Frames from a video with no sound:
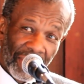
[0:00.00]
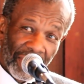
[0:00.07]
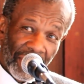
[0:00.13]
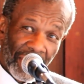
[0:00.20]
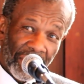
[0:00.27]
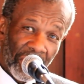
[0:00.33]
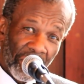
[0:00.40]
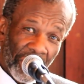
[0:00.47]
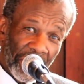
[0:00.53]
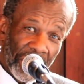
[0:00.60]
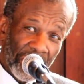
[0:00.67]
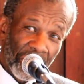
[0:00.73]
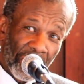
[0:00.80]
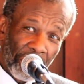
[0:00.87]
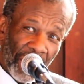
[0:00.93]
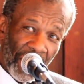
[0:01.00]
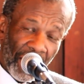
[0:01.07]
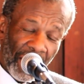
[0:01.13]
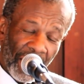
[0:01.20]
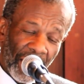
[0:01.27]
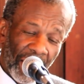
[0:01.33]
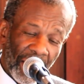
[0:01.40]
Not to worry to
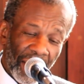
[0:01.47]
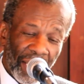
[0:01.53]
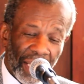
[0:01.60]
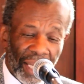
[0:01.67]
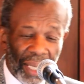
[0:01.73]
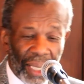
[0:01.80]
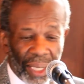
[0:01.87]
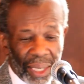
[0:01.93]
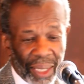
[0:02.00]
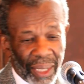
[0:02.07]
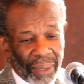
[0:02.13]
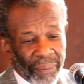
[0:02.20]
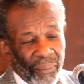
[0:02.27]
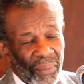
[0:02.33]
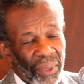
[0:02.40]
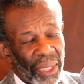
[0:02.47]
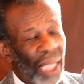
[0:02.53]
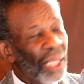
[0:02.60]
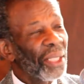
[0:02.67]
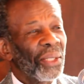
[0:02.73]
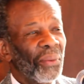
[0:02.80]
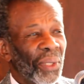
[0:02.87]
apply. I
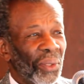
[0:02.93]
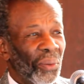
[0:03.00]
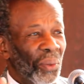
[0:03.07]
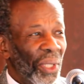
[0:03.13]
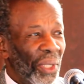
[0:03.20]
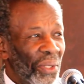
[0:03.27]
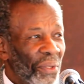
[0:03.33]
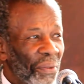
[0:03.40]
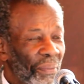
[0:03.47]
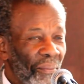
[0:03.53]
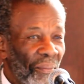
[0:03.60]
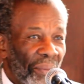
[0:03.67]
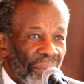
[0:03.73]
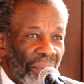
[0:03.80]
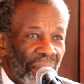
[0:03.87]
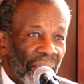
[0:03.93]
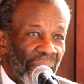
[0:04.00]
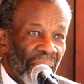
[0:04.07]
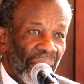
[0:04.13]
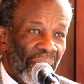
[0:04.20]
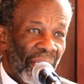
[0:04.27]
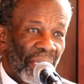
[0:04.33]
didn't know what it was.
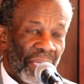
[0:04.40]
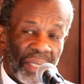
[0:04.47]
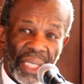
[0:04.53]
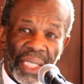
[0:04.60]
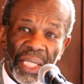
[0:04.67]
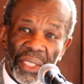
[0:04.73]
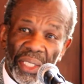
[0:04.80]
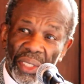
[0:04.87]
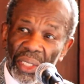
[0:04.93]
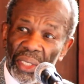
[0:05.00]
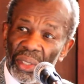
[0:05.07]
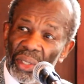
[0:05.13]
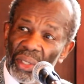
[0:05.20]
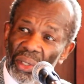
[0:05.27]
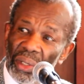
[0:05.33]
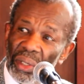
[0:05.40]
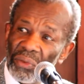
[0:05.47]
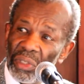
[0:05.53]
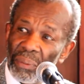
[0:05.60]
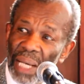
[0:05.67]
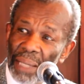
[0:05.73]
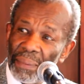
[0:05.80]
He said, "I just got a call
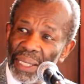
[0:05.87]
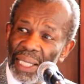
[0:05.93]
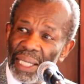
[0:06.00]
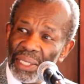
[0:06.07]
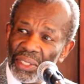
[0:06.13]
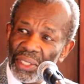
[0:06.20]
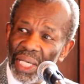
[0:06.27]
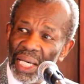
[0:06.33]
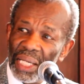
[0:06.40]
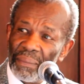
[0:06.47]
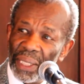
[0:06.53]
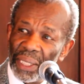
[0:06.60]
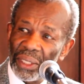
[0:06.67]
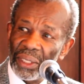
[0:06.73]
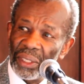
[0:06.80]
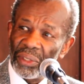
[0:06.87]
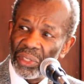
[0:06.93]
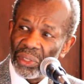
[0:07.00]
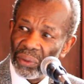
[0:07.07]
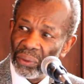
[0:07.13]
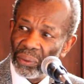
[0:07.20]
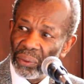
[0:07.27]
from Albert Einstein Medical
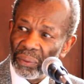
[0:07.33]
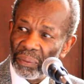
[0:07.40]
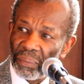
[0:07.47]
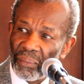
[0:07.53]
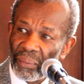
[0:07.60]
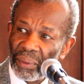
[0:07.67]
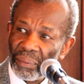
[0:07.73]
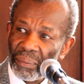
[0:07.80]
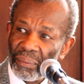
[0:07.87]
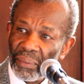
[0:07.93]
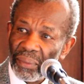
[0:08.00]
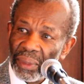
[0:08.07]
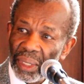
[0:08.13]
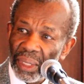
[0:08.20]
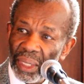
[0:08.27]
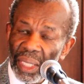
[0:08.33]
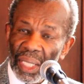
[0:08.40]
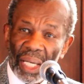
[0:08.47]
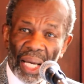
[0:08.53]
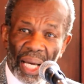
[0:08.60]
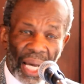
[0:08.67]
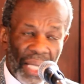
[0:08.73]
School.
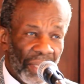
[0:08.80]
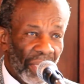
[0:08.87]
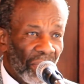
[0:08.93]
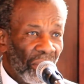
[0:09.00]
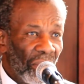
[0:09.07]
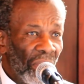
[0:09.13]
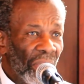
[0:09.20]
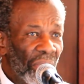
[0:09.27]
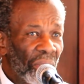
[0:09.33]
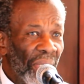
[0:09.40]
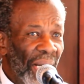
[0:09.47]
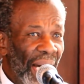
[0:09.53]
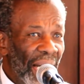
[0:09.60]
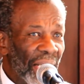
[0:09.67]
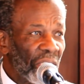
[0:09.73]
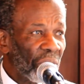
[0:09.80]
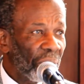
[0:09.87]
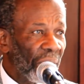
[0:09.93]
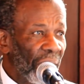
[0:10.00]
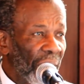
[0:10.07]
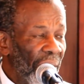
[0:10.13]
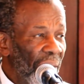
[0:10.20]
And the call to ask
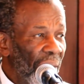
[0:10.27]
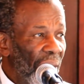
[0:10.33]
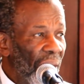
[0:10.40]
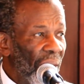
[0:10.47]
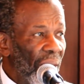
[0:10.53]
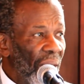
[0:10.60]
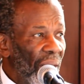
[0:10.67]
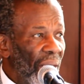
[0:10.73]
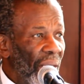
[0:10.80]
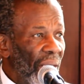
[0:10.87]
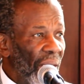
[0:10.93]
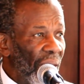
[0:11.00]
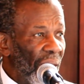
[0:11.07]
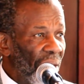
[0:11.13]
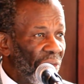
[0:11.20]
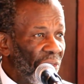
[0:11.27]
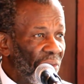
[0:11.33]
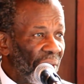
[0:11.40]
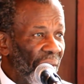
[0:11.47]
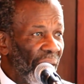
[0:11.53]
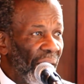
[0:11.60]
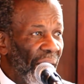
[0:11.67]
me if
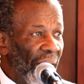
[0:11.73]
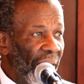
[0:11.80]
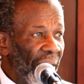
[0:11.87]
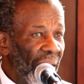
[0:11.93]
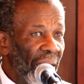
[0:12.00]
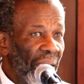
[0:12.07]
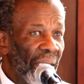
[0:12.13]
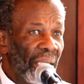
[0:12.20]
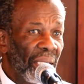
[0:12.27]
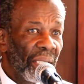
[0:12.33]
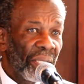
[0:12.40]
there are any